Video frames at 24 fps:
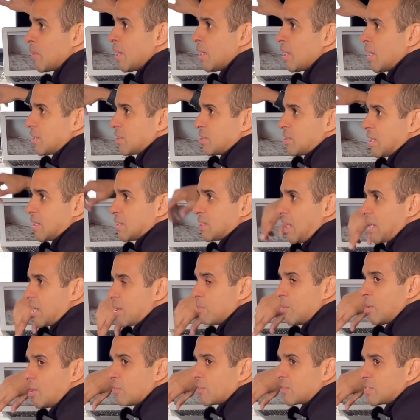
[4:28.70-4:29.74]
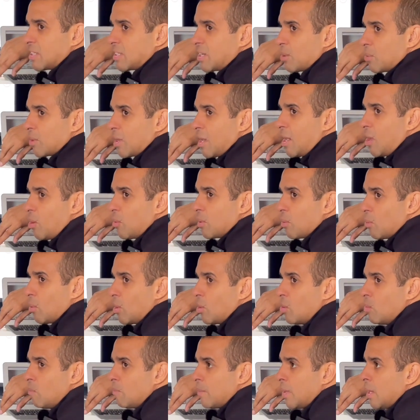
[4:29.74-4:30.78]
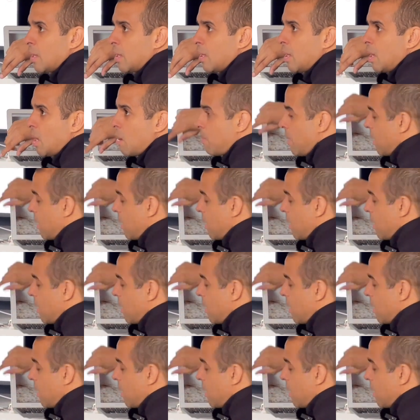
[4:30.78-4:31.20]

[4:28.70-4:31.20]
They just didn't take them off because they didn't want a hole in the wall. But